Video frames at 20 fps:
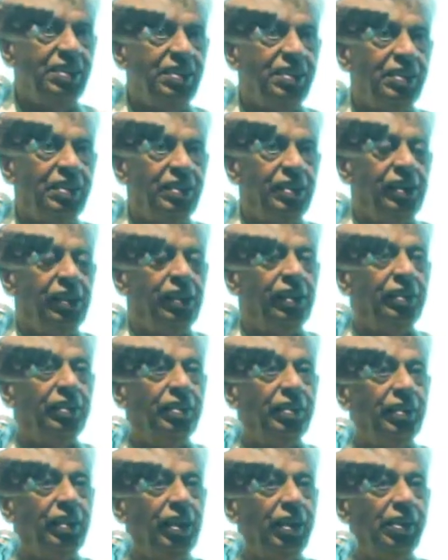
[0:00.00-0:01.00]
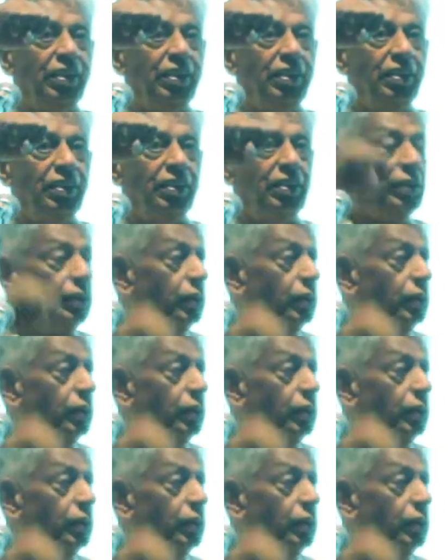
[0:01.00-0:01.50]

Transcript: Which is the black line there?